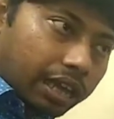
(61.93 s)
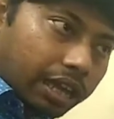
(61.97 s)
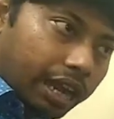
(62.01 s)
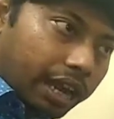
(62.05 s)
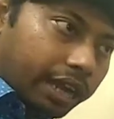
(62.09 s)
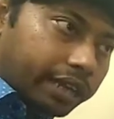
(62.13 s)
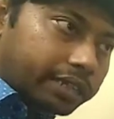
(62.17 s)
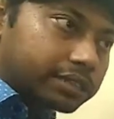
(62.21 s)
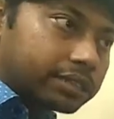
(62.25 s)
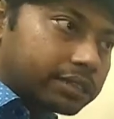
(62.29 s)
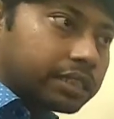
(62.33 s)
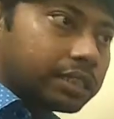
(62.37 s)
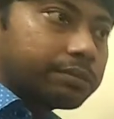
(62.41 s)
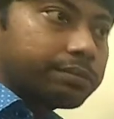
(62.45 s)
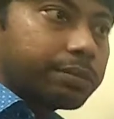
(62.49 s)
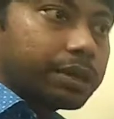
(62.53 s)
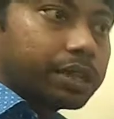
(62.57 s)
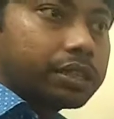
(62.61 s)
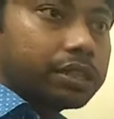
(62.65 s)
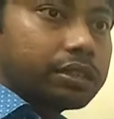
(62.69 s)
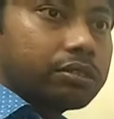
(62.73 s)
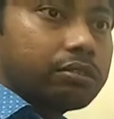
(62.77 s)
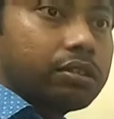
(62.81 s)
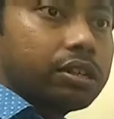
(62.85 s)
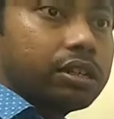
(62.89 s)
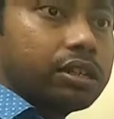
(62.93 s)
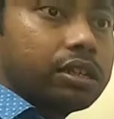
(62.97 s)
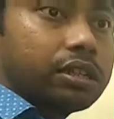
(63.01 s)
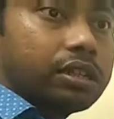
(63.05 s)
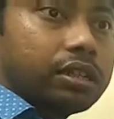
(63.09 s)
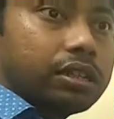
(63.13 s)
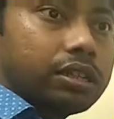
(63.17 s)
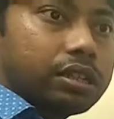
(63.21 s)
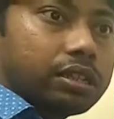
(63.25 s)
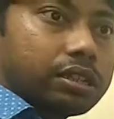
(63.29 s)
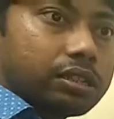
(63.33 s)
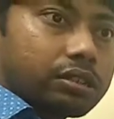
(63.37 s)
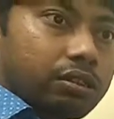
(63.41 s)
At that
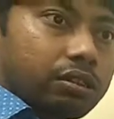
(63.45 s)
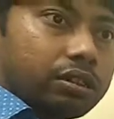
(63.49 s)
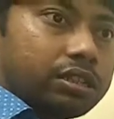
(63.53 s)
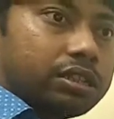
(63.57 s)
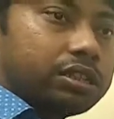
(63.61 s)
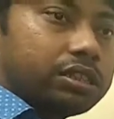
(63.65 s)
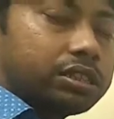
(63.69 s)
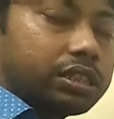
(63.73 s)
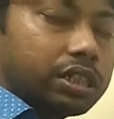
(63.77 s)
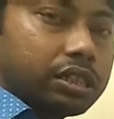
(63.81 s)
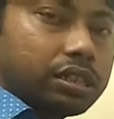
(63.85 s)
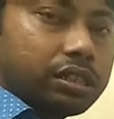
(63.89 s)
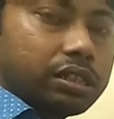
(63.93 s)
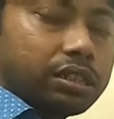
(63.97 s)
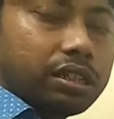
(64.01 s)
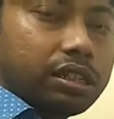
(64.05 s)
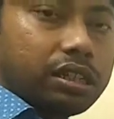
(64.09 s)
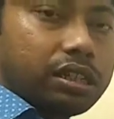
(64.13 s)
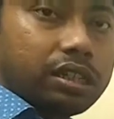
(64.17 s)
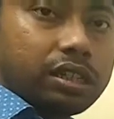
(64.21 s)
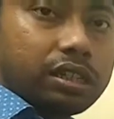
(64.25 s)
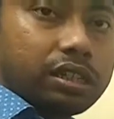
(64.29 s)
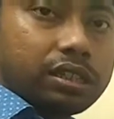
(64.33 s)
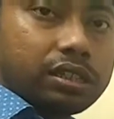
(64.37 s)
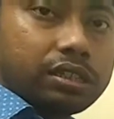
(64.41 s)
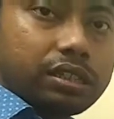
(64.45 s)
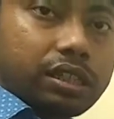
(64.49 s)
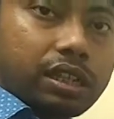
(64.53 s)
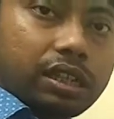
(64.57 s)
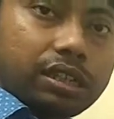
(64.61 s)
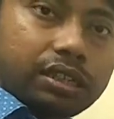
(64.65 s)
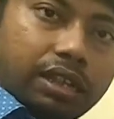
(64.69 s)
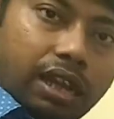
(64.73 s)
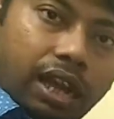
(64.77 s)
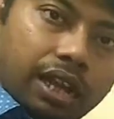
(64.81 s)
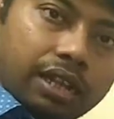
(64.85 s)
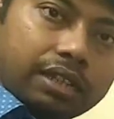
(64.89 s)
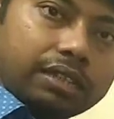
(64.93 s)
particular condition, the
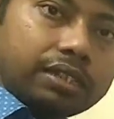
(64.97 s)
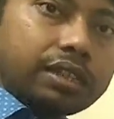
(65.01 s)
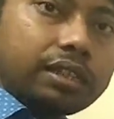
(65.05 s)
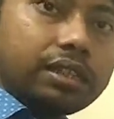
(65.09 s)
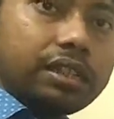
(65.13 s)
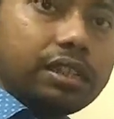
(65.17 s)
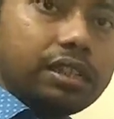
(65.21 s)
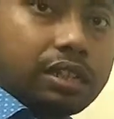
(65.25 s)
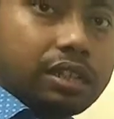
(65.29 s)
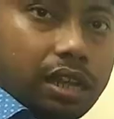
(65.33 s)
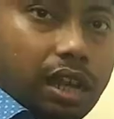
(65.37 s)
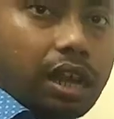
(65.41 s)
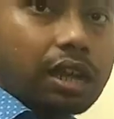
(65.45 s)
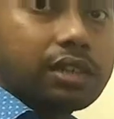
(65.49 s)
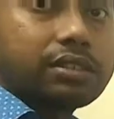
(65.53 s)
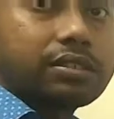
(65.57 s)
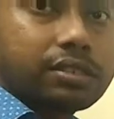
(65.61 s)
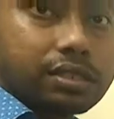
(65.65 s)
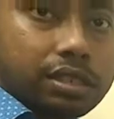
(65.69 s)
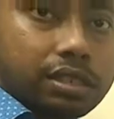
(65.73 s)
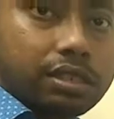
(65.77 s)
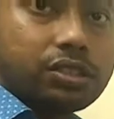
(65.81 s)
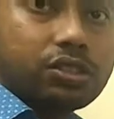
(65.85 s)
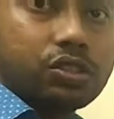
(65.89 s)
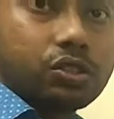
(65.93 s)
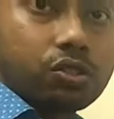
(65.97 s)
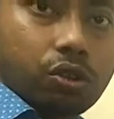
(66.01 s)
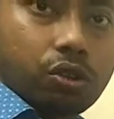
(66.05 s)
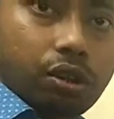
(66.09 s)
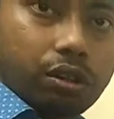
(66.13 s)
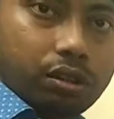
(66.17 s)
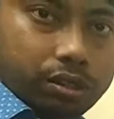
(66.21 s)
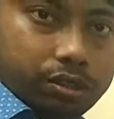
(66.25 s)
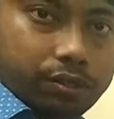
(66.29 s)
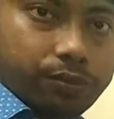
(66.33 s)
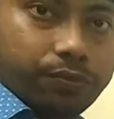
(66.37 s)
duct is installed.